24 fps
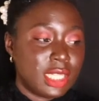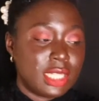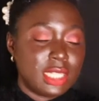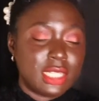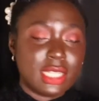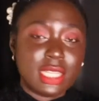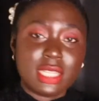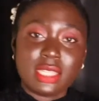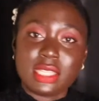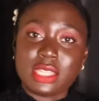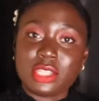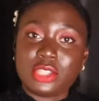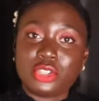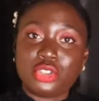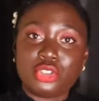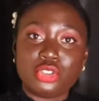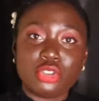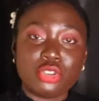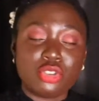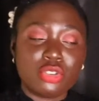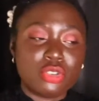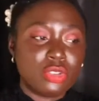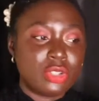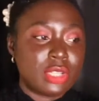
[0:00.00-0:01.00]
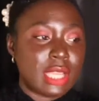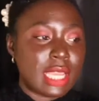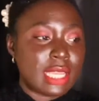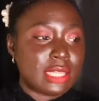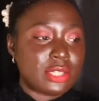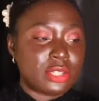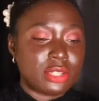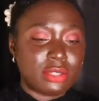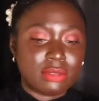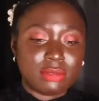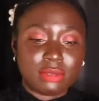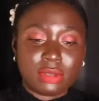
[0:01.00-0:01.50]
this is too, they
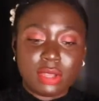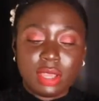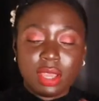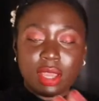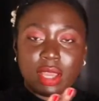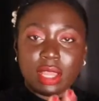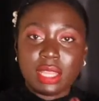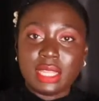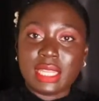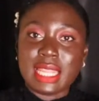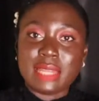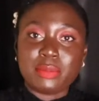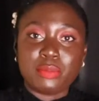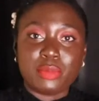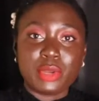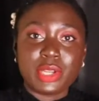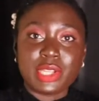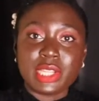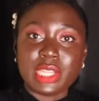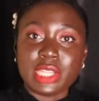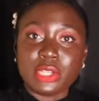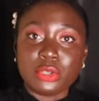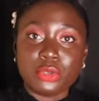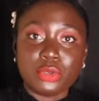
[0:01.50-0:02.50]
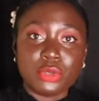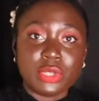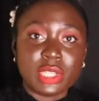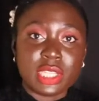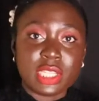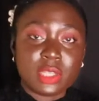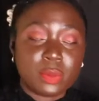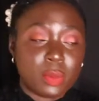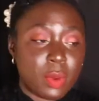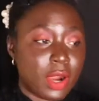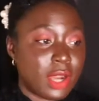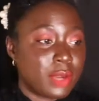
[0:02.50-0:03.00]
should let Brittany do
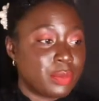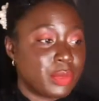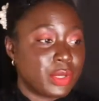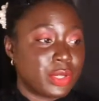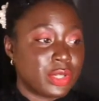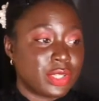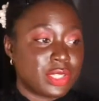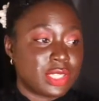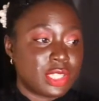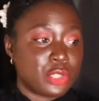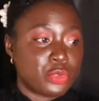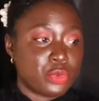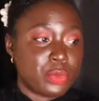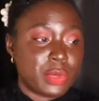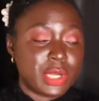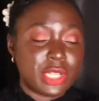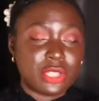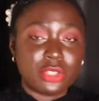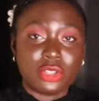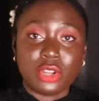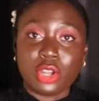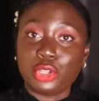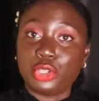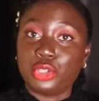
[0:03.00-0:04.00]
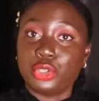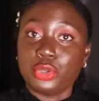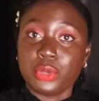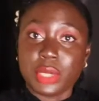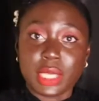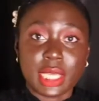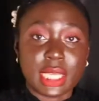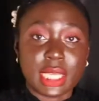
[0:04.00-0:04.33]
this part because this woman is not doing